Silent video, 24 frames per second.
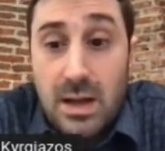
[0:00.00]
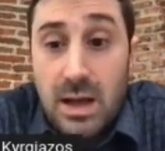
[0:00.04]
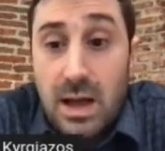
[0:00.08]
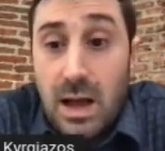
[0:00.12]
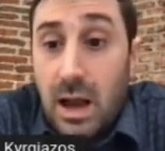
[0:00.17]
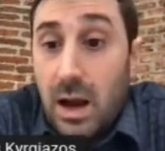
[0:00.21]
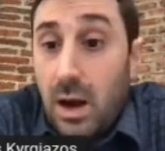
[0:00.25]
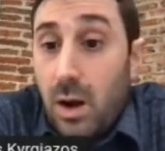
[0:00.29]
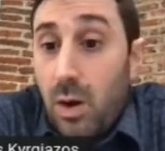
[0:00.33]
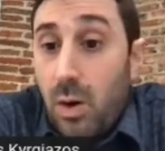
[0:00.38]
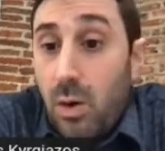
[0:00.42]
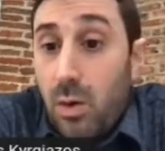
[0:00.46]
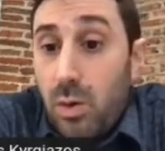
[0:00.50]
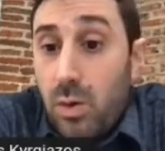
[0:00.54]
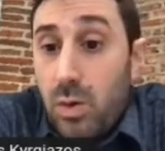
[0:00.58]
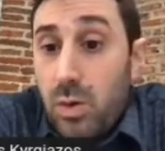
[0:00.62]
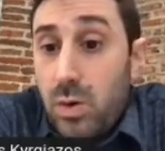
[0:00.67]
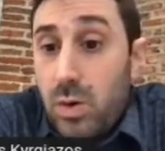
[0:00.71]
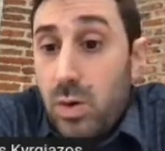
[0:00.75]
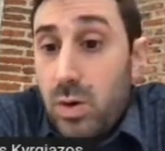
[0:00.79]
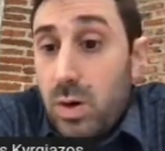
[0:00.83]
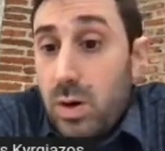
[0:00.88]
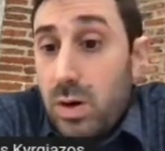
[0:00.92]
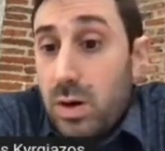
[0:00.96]

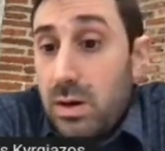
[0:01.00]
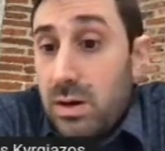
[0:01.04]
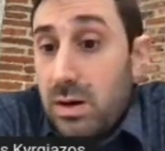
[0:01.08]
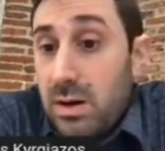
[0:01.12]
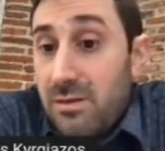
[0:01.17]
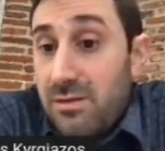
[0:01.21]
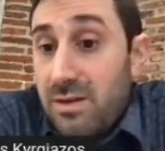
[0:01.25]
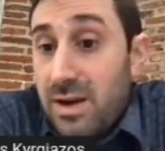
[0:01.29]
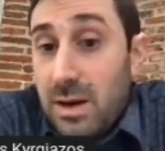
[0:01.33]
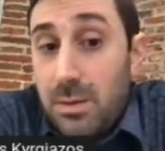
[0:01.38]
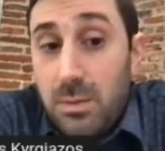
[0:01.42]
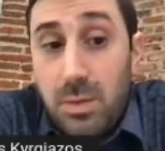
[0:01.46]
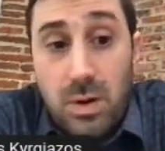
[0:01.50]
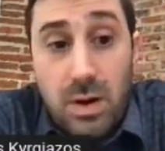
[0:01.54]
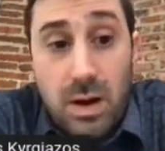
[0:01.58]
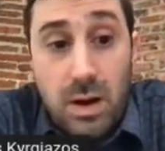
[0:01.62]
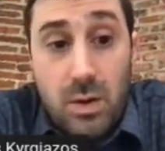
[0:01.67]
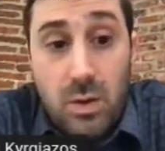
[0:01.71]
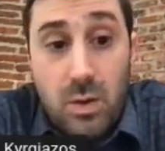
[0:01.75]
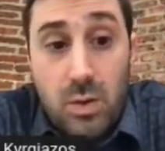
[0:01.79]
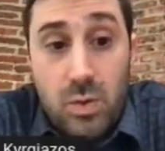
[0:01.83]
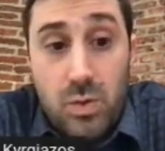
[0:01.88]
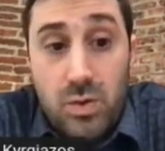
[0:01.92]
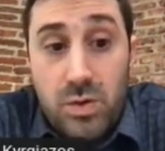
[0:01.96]
available
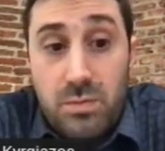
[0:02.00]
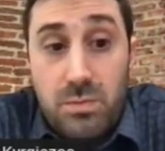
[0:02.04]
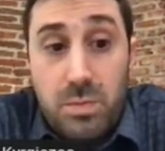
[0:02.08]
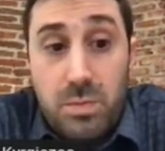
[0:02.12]
along with